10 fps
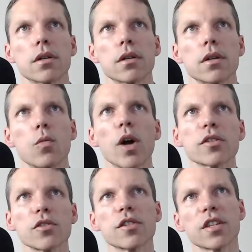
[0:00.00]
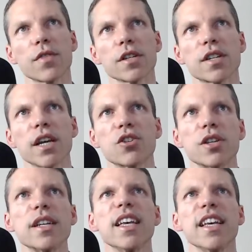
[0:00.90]
Western
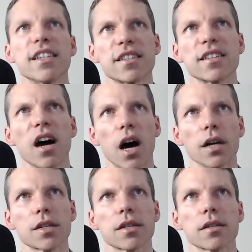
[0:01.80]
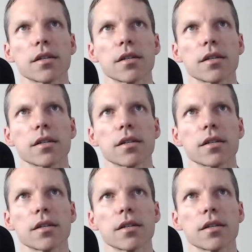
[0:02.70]
civilization is us.